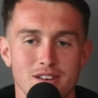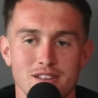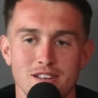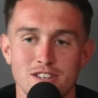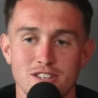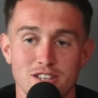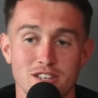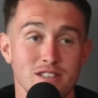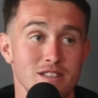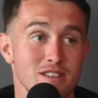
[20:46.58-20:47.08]

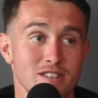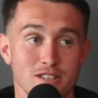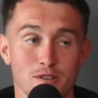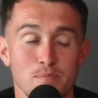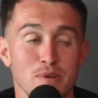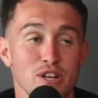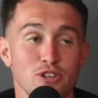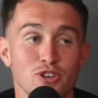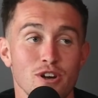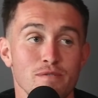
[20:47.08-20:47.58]
this is this is
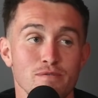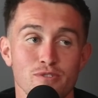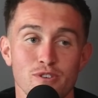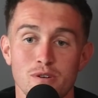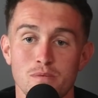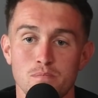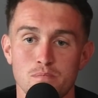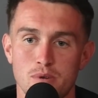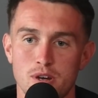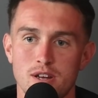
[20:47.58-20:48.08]
a big jump
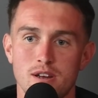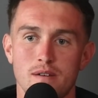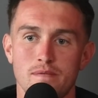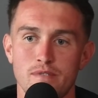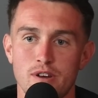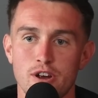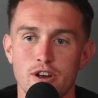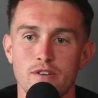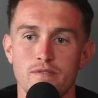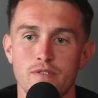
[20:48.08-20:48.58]
for him, but
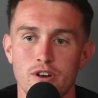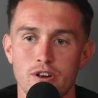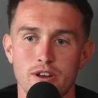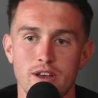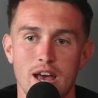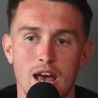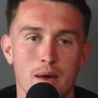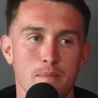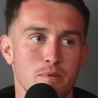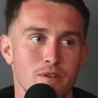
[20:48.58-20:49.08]
I'm very
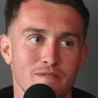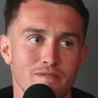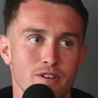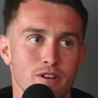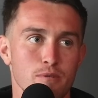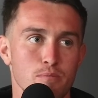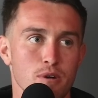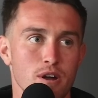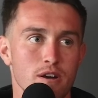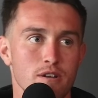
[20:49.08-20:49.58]
very happy and
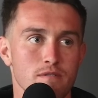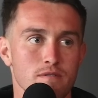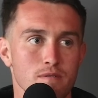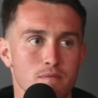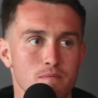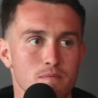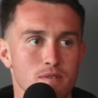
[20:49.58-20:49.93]
very proud of him.